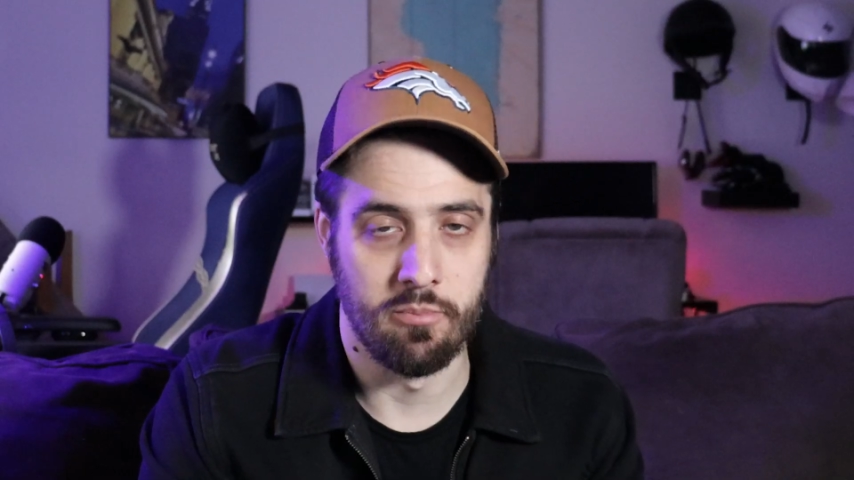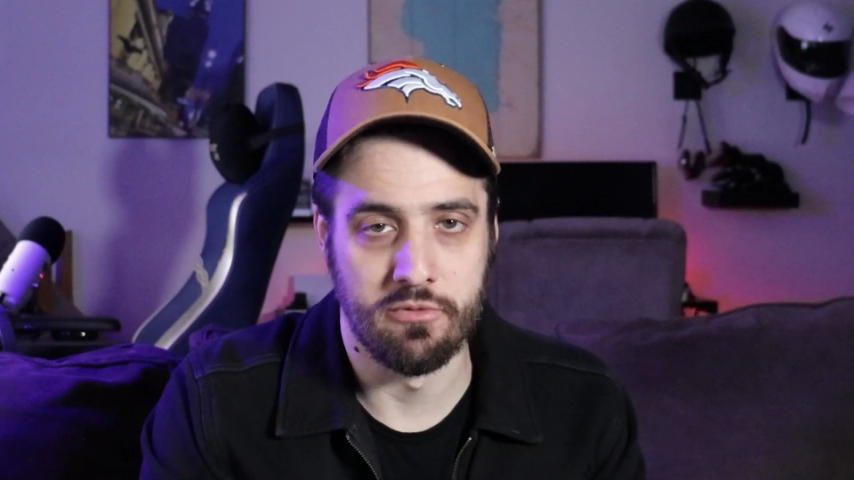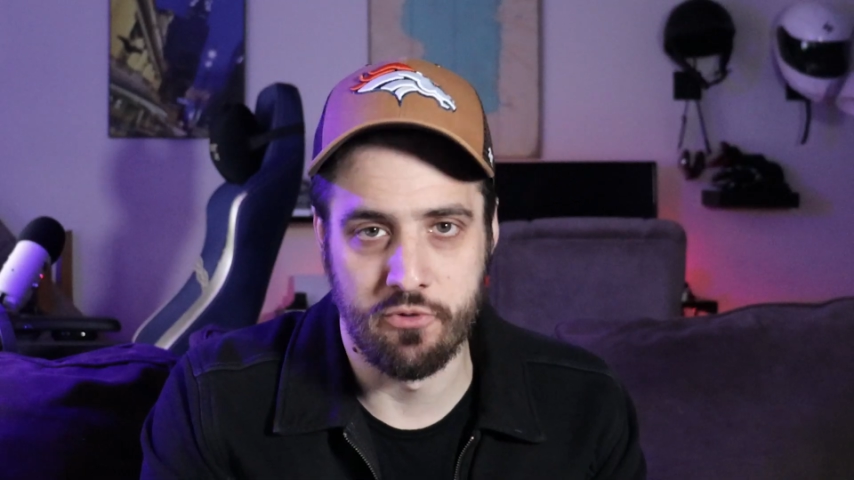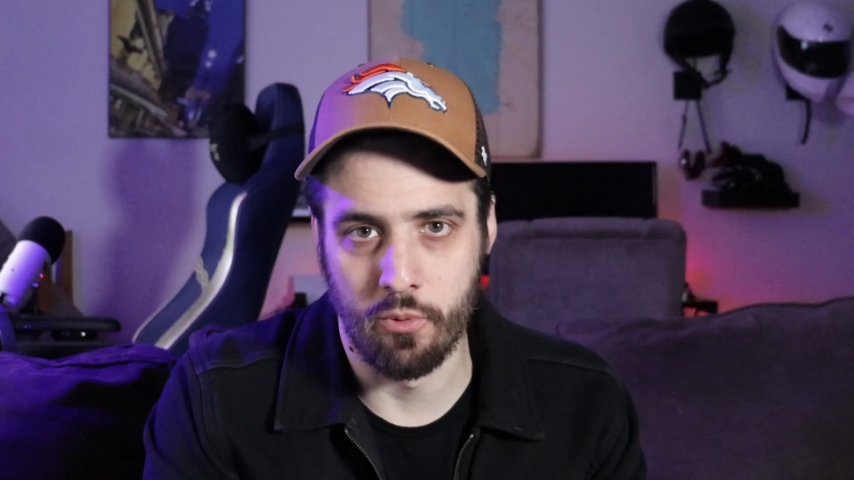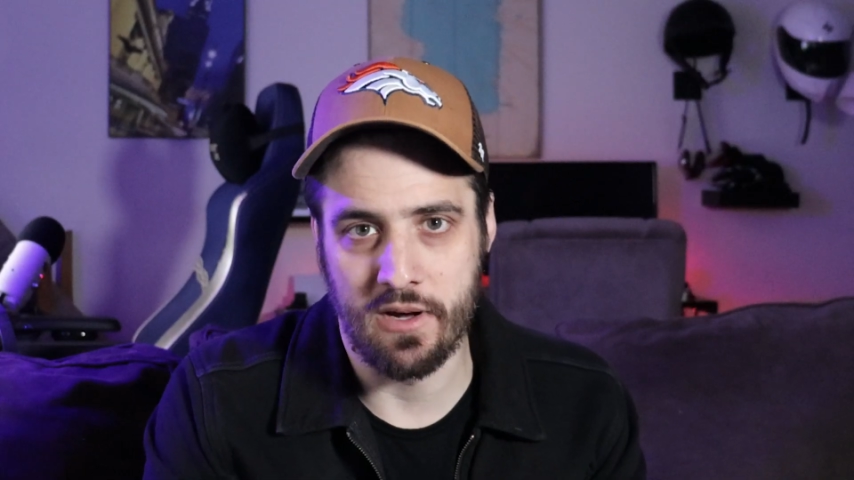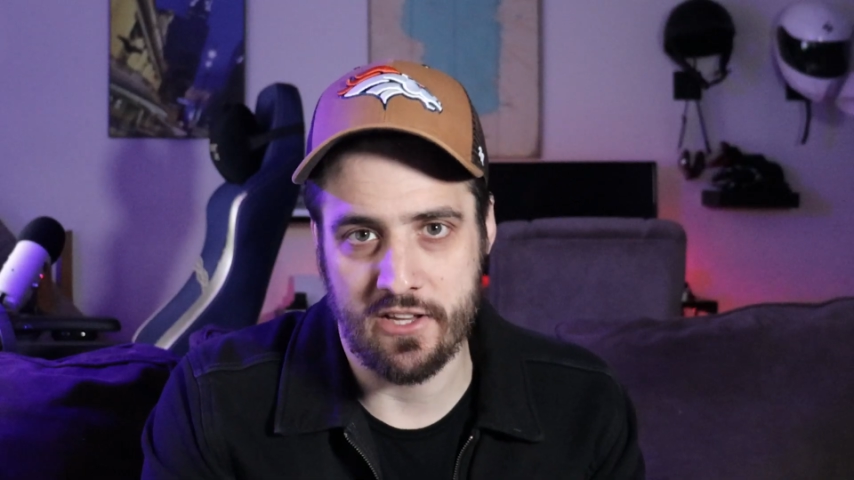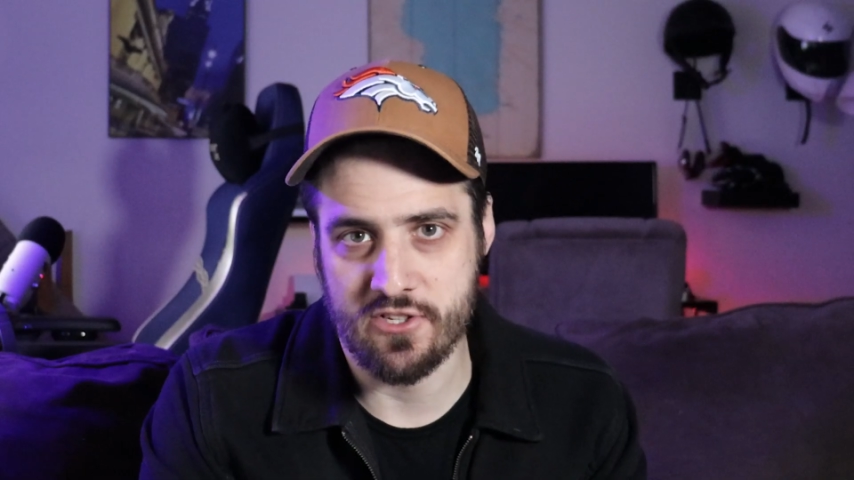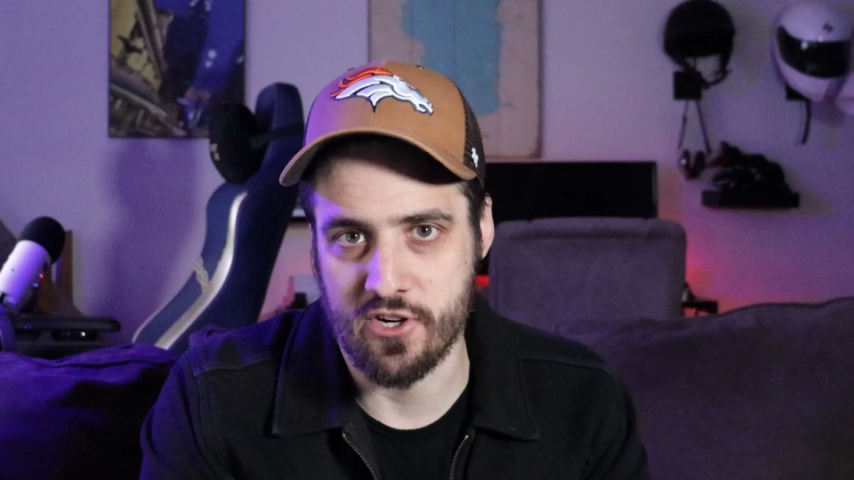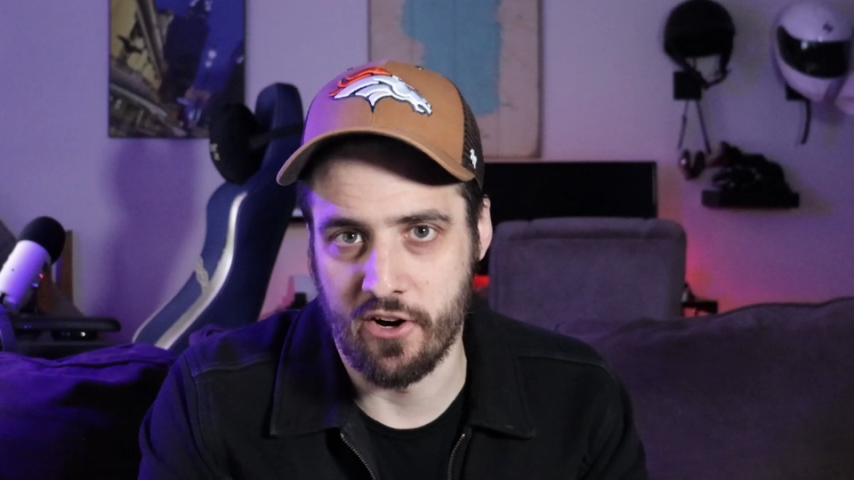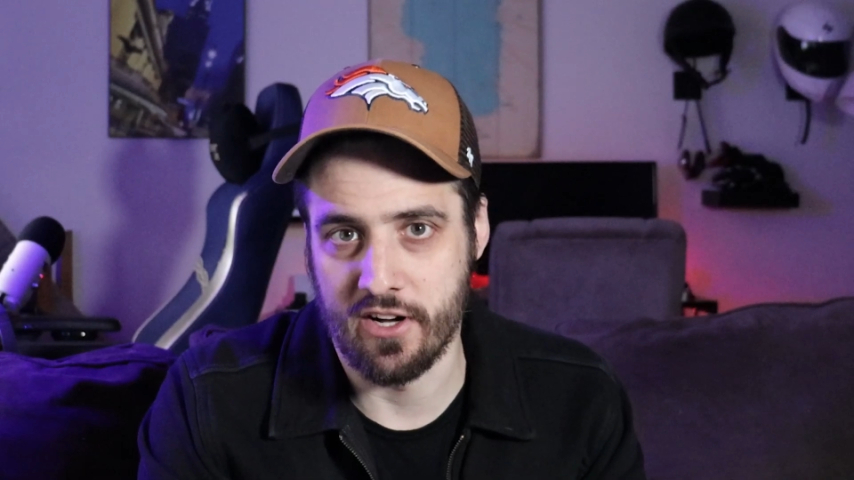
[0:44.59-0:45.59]
Before we get
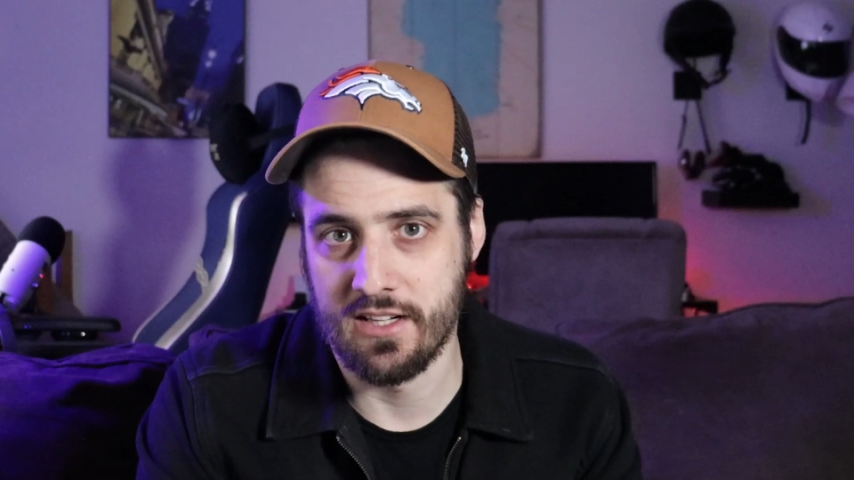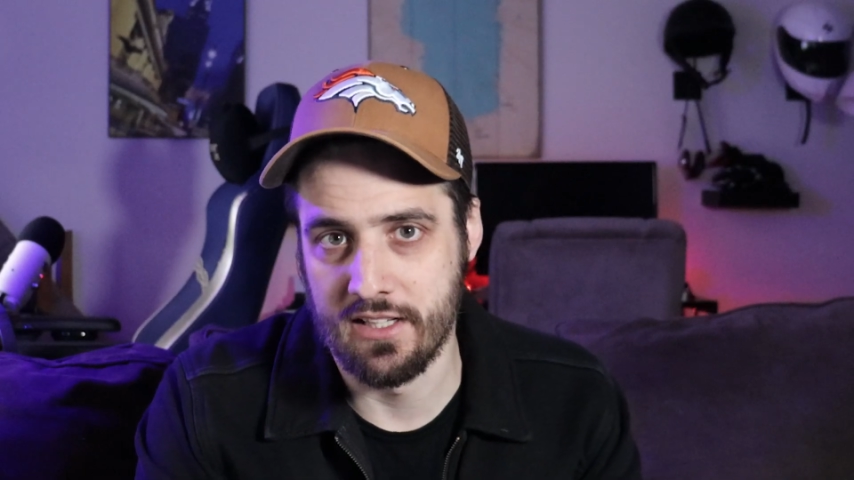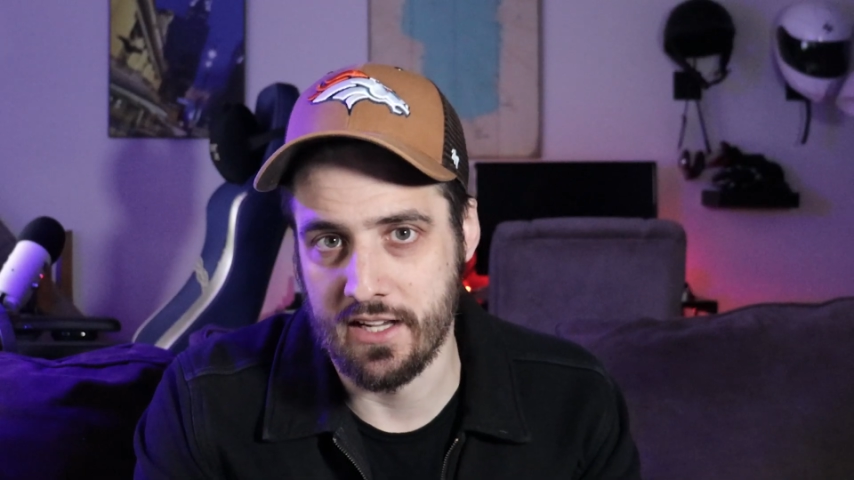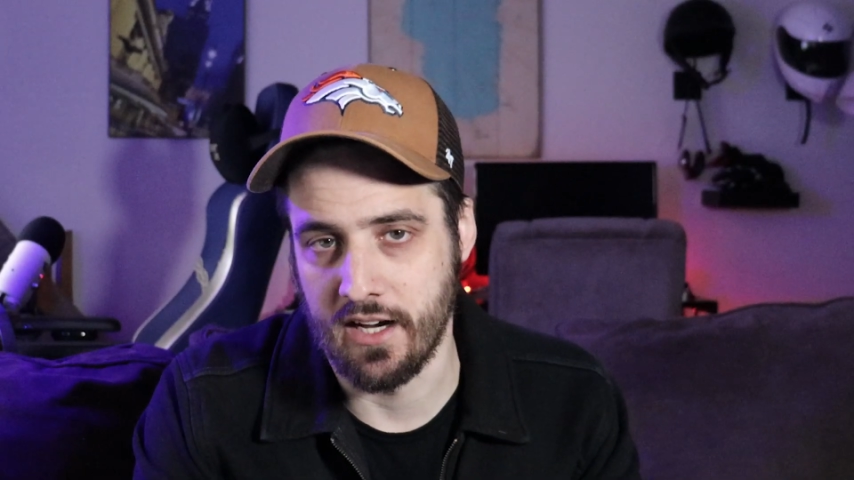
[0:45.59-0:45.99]
started, click